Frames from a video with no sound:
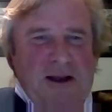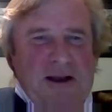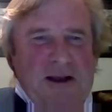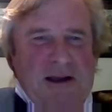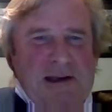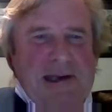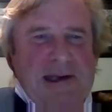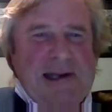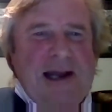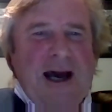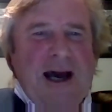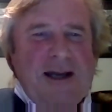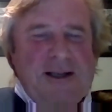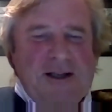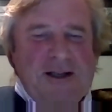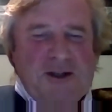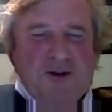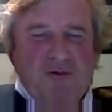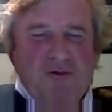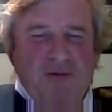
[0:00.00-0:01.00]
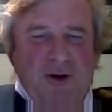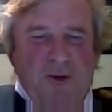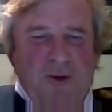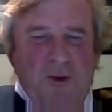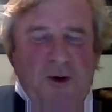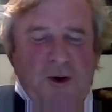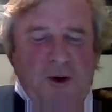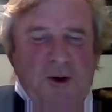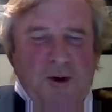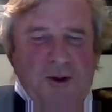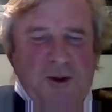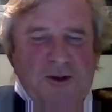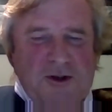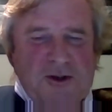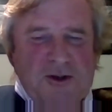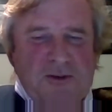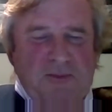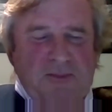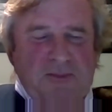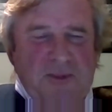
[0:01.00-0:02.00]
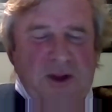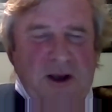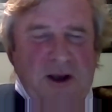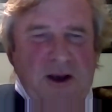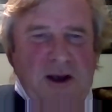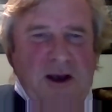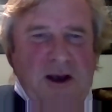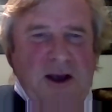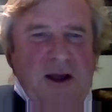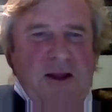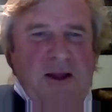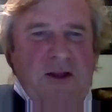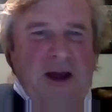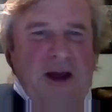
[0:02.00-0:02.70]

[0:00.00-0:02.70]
it had its rewards. The